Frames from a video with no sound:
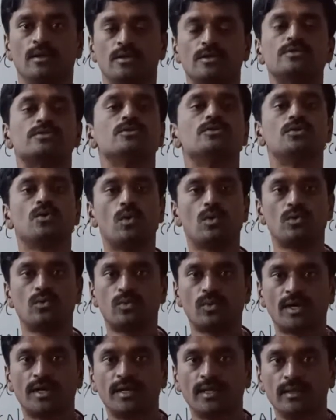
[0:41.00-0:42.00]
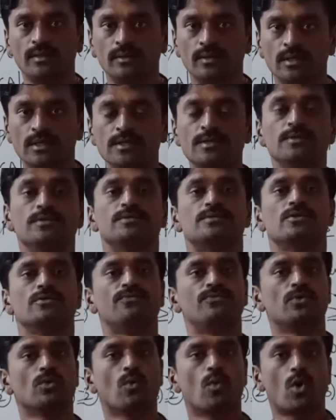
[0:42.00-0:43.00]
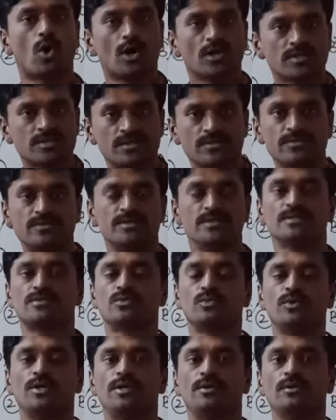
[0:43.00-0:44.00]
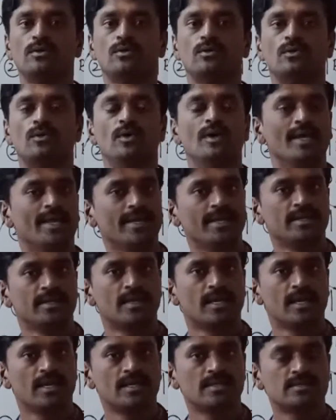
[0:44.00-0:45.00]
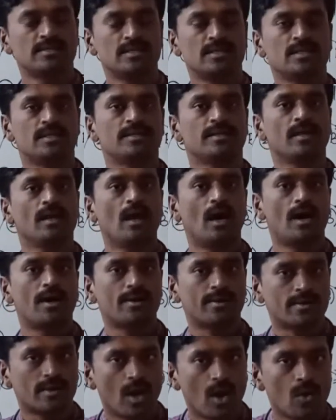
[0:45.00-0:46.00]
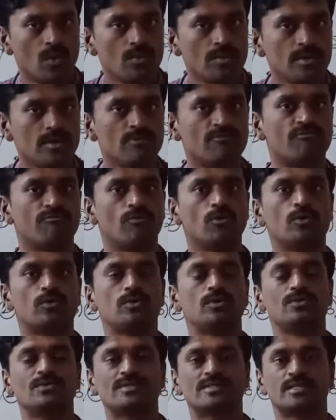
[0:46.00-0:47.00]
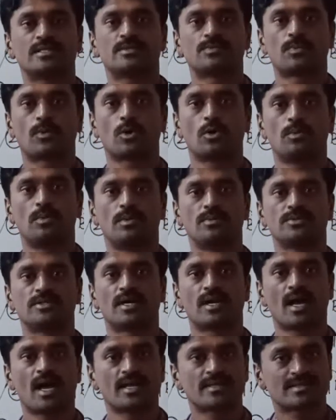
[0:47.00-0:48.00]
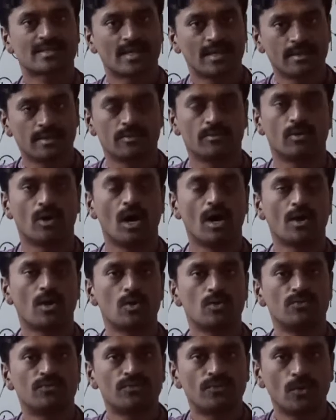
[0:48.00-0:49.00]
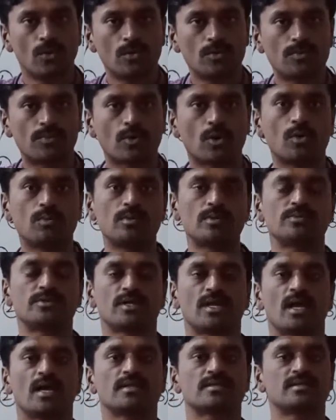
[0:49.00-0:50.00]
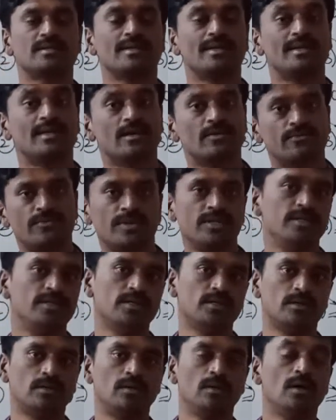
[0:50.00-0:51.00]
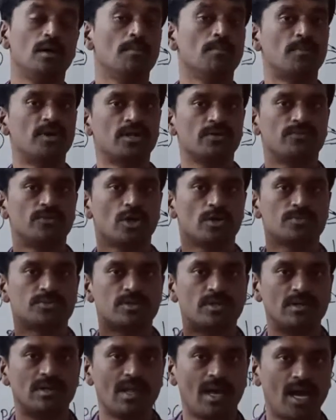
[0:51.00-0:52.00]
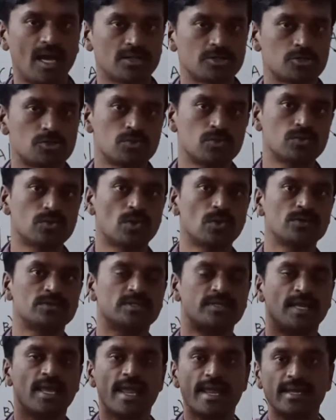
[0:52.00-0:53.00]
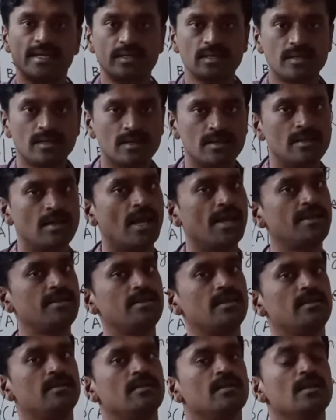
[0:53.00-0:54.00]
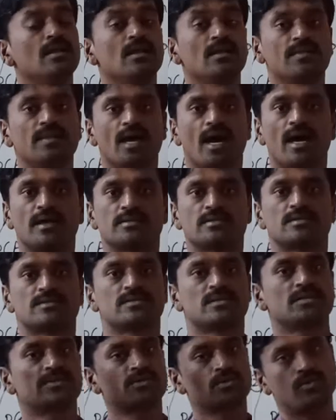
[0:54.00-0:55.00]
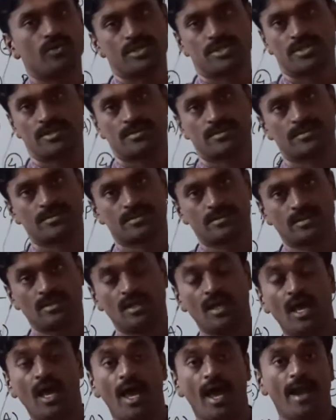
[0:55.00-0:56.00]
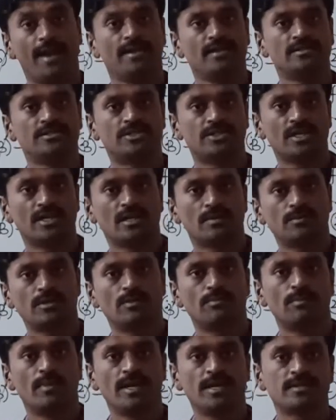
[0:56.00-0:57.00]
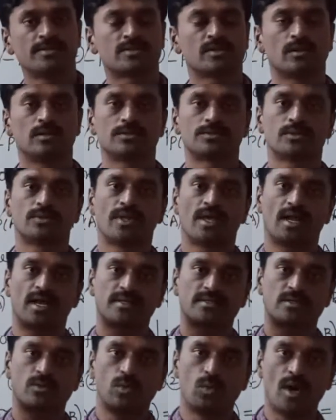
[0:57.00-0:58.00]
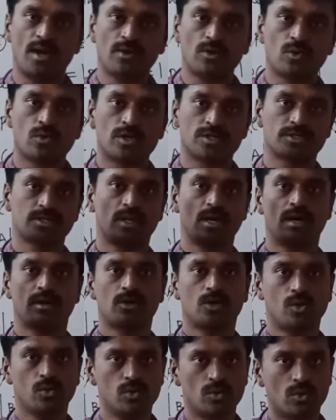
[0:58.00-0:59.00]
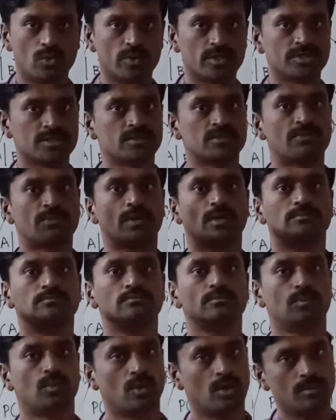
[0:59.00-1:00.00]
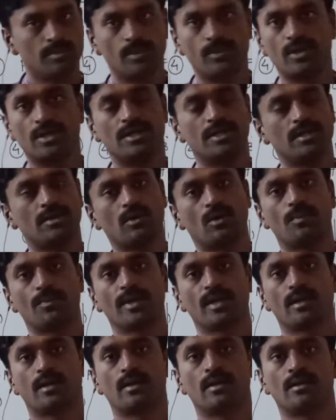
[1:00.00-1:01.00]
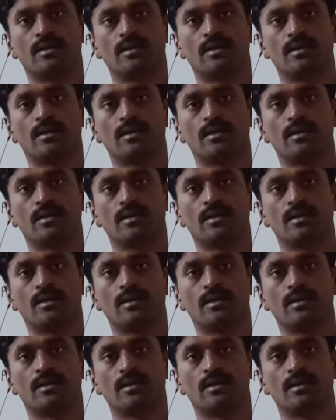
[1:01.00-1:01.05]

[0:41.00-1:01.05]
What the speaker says: So don't worry. So if you watch this video, in KCET around 4 to 6 problems are asking, around 4 problems are asking in every year. But if you observe last 2018 and 19, they asked 6 questions. And in JW mains also they asked 1 question or 2 questions from probability topic.